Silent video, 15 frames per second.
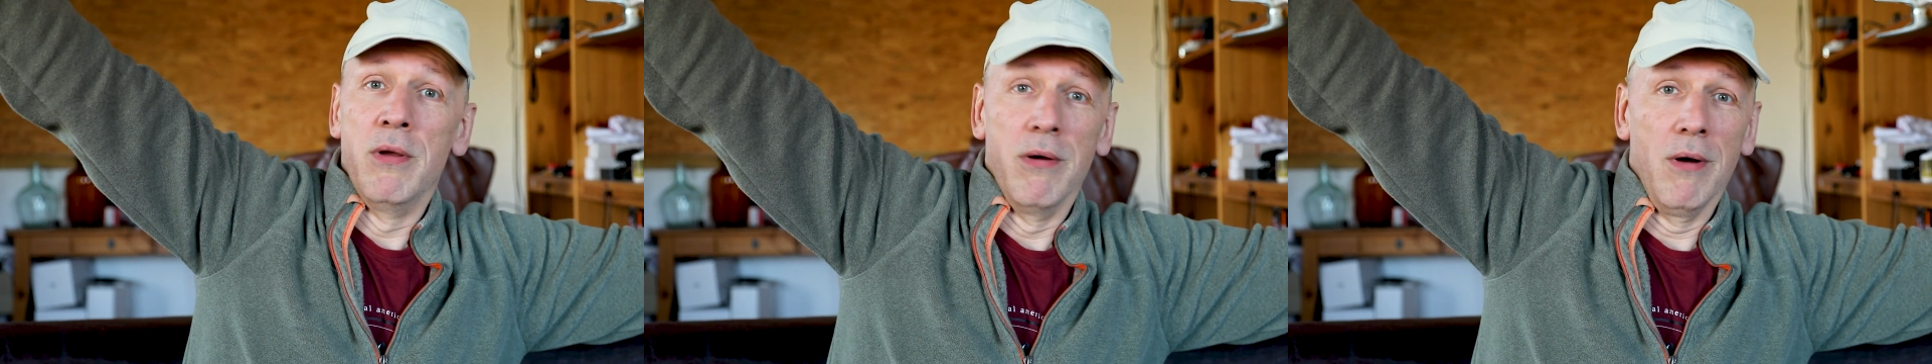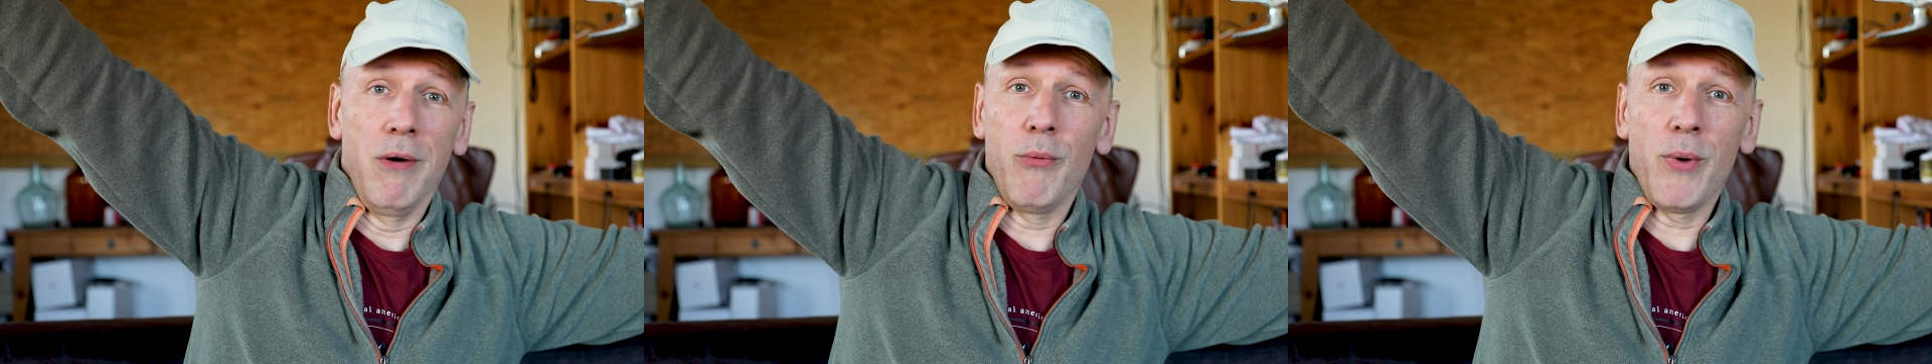
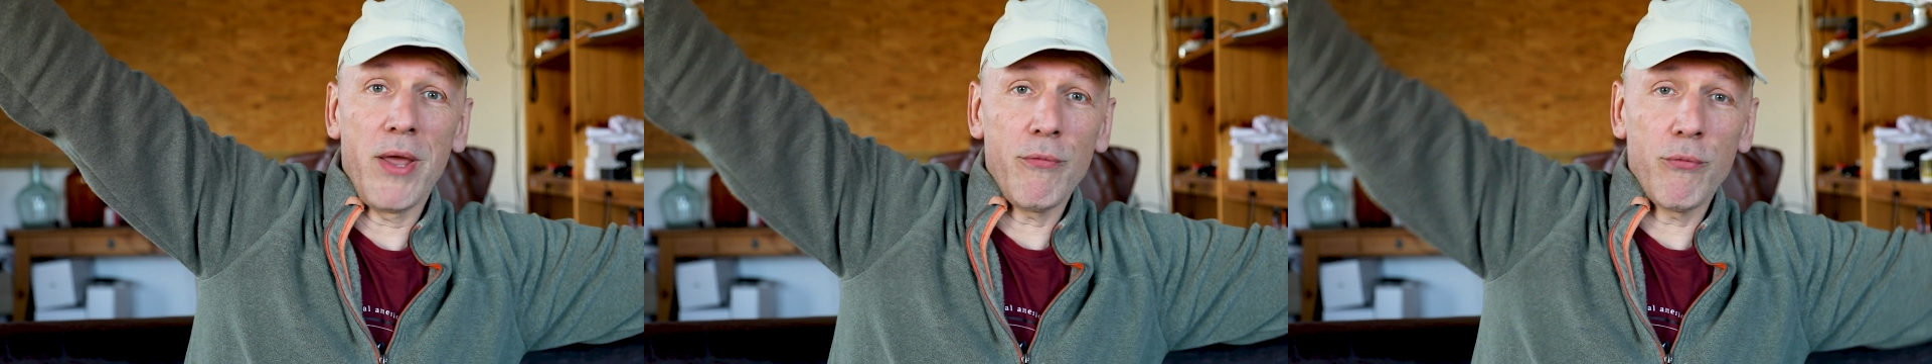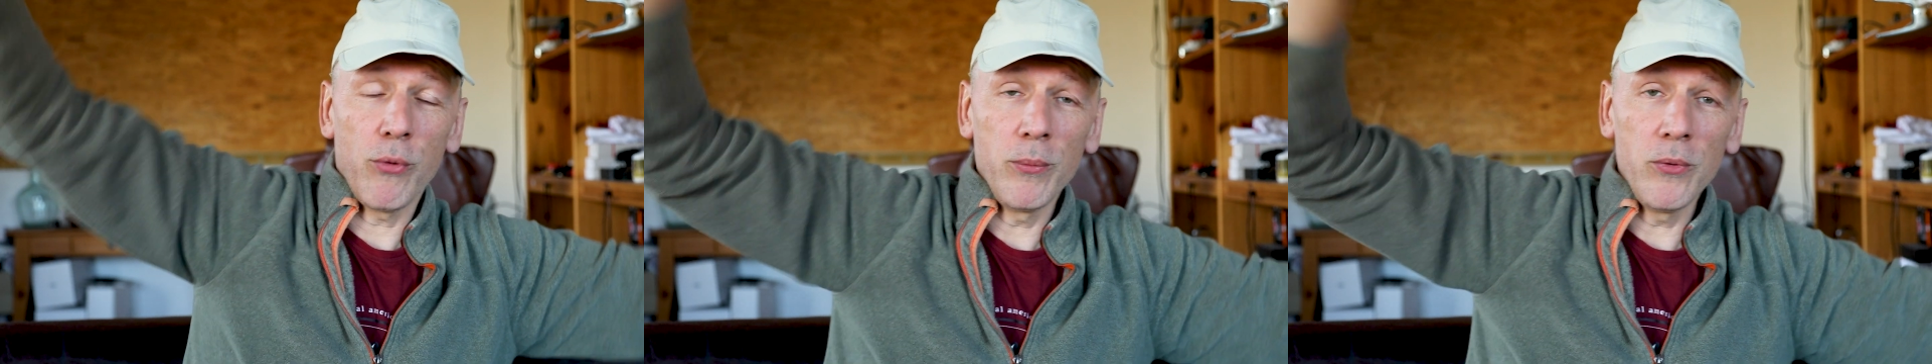away
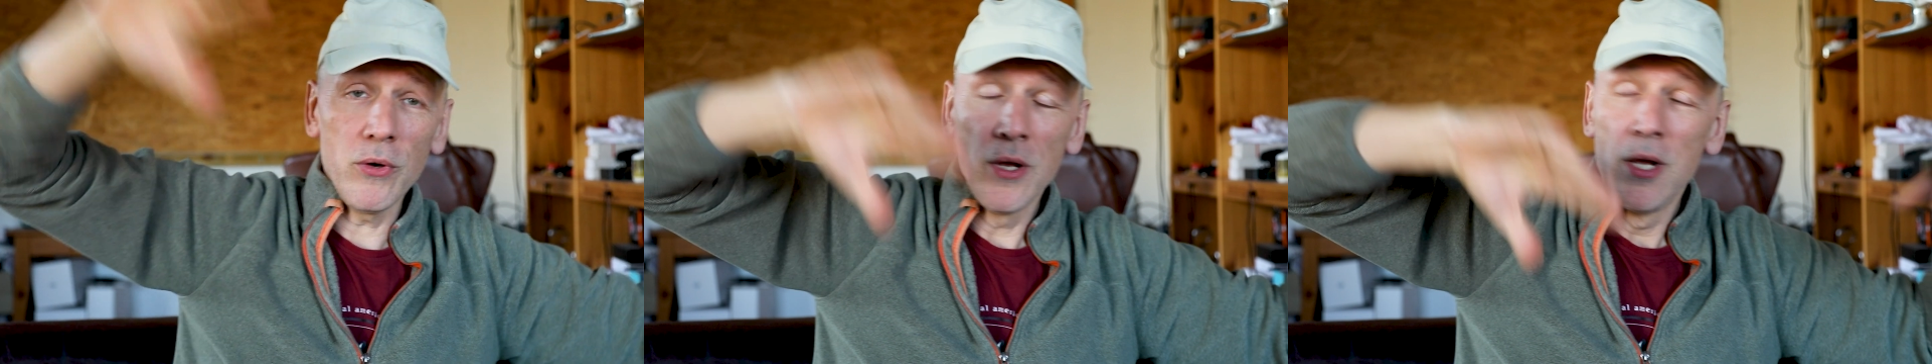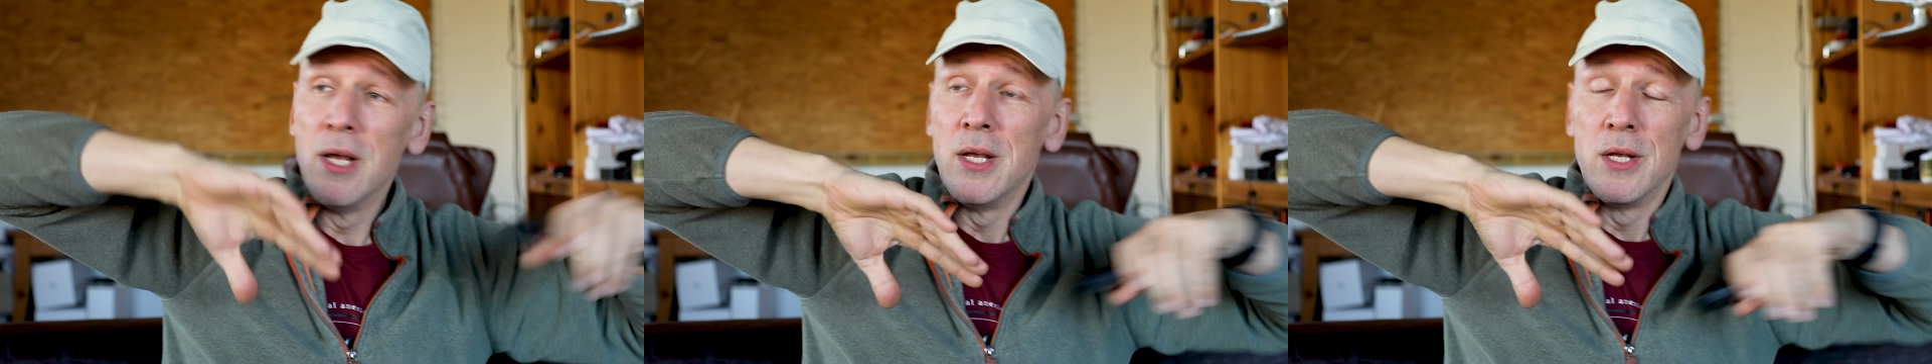from you.
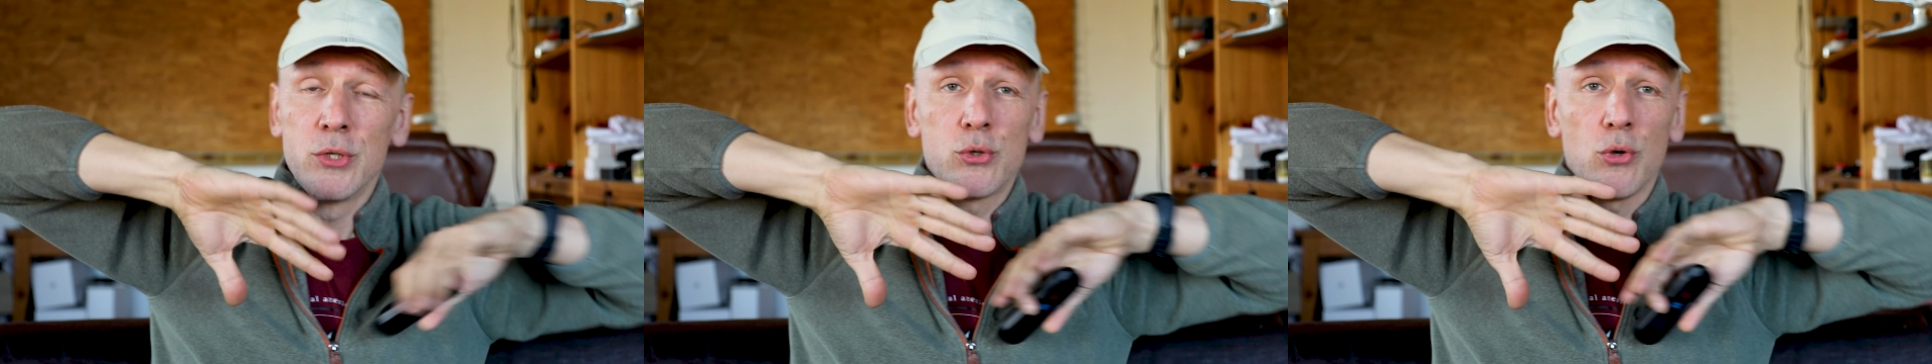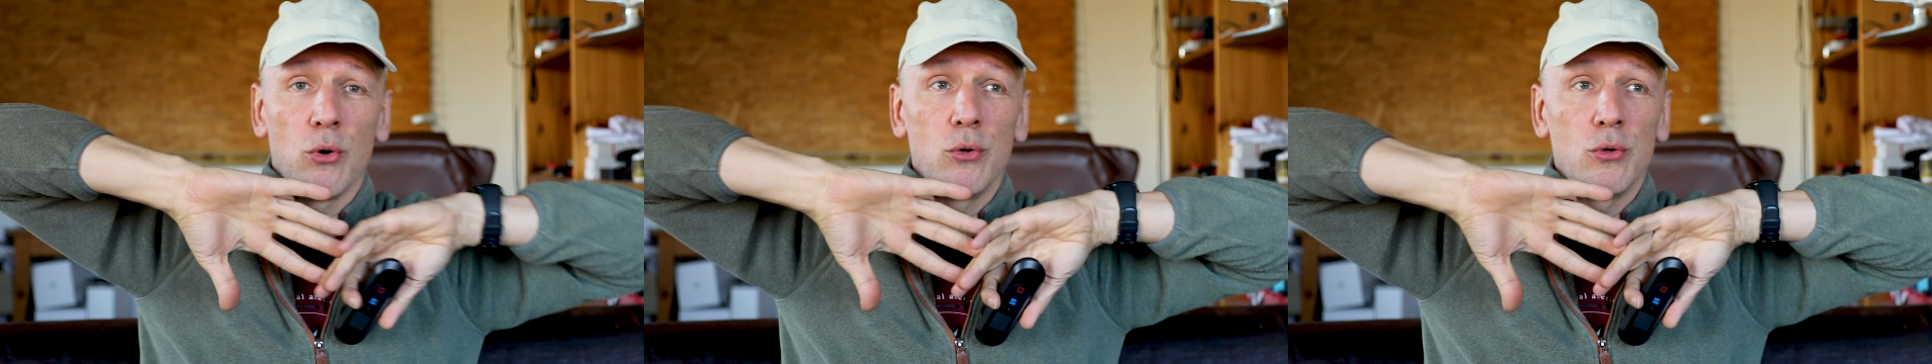
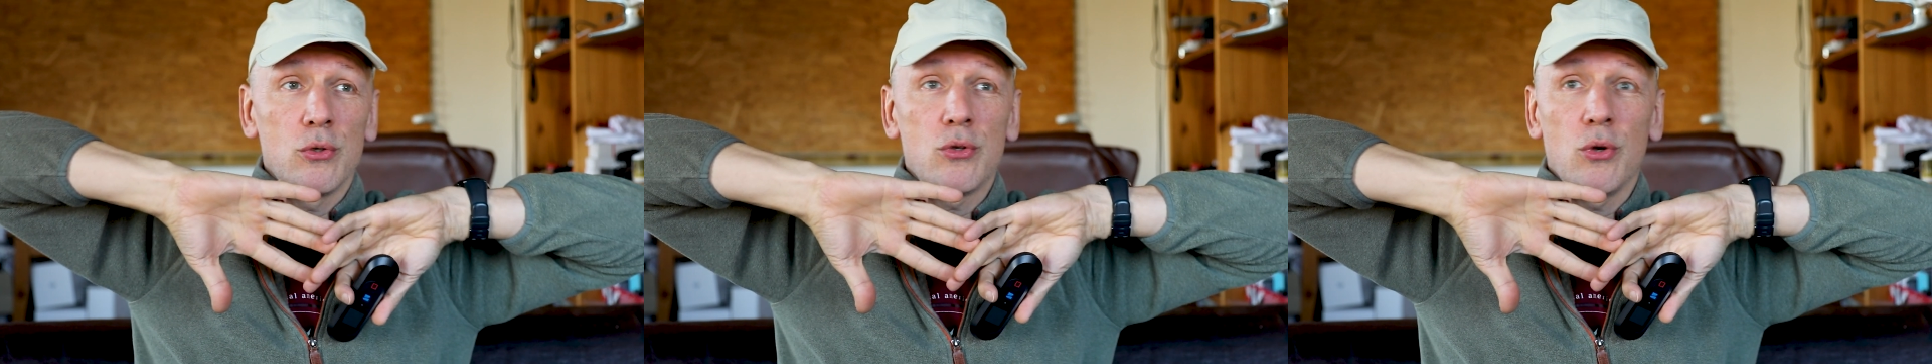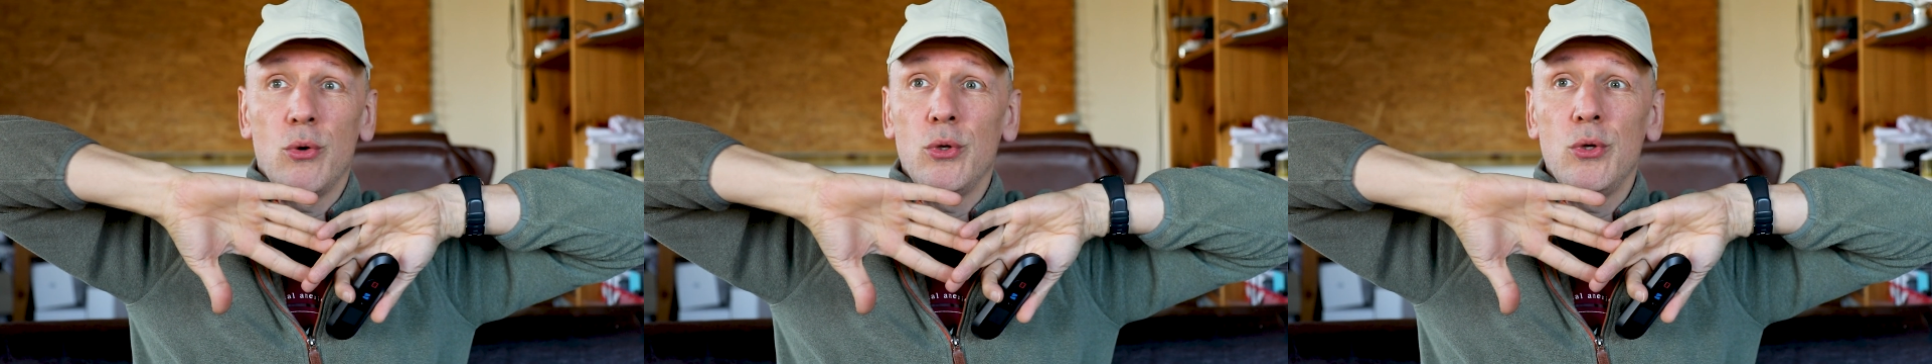
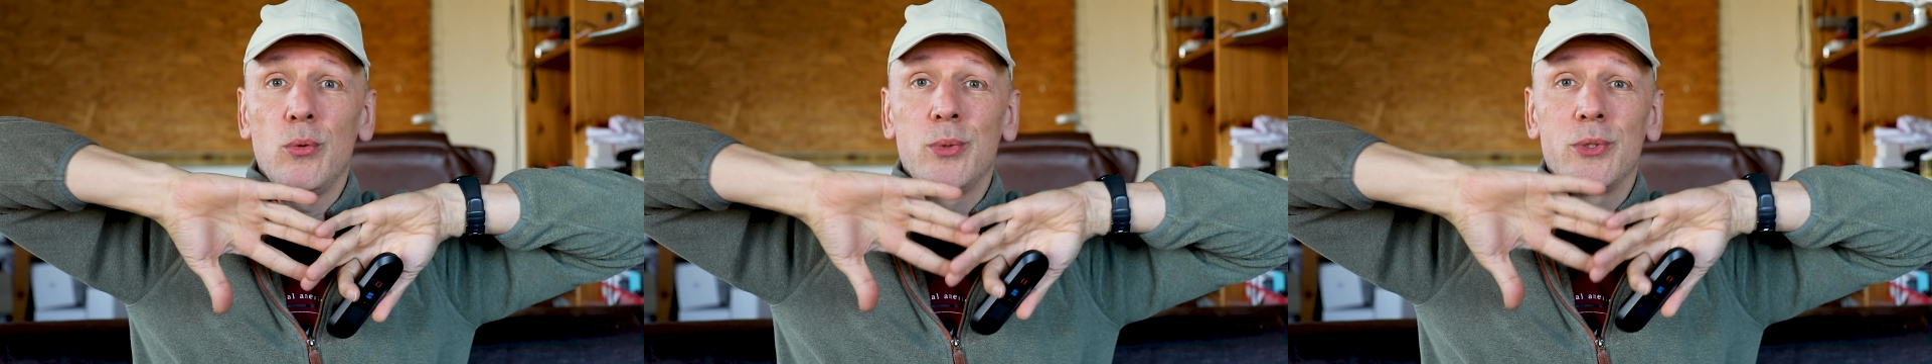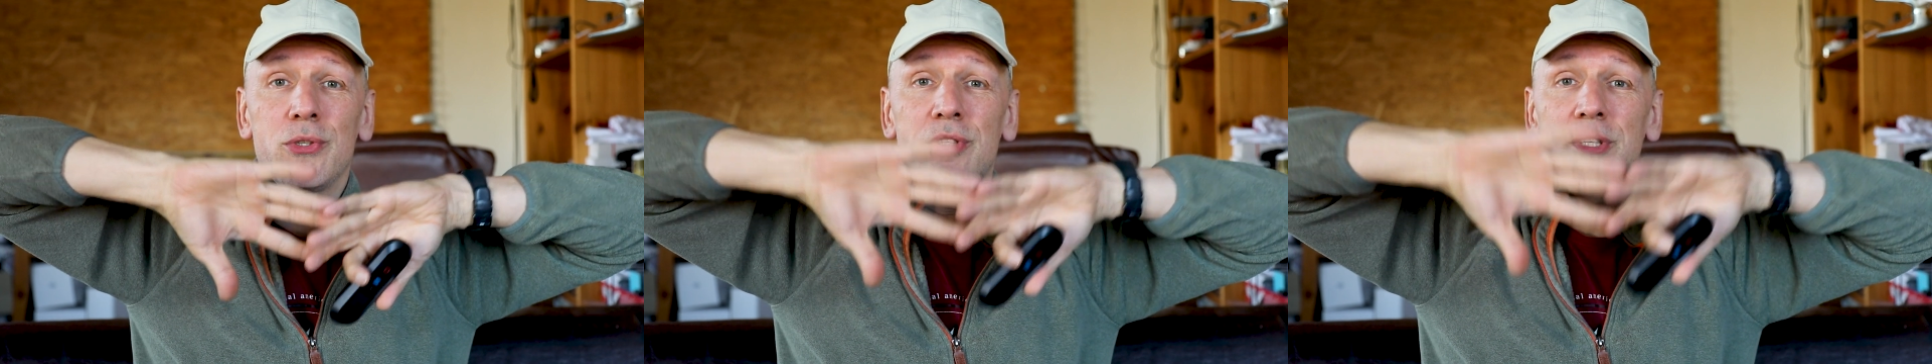So you
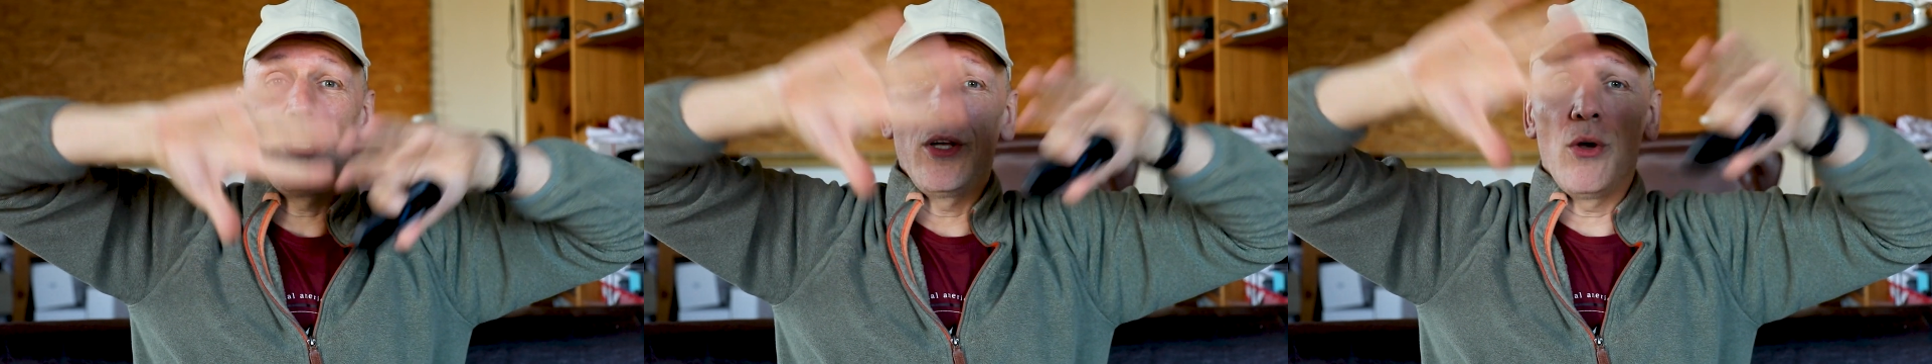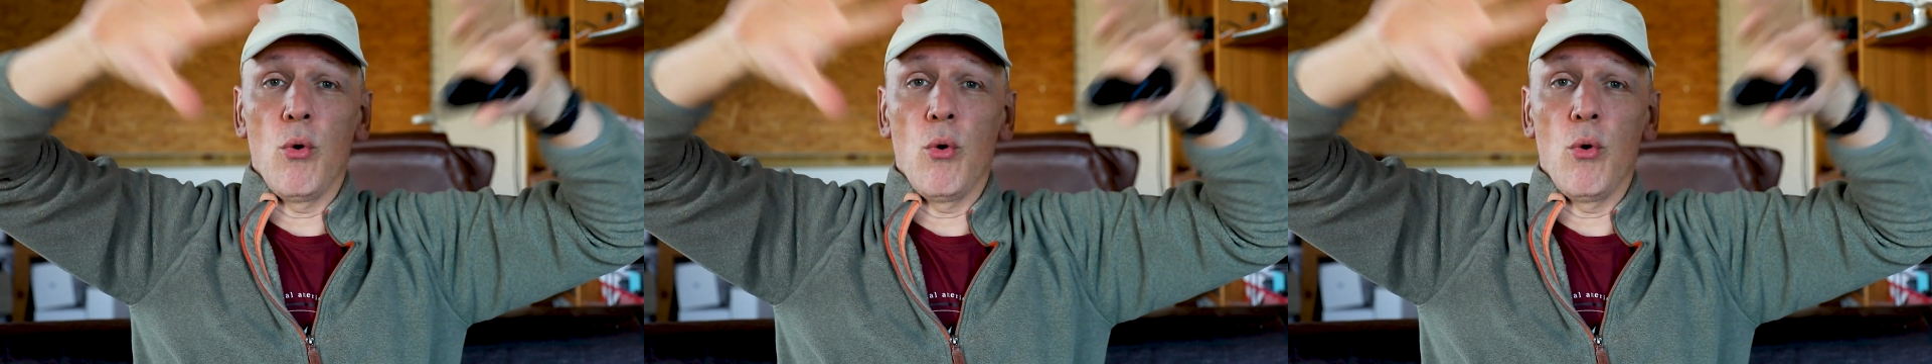will see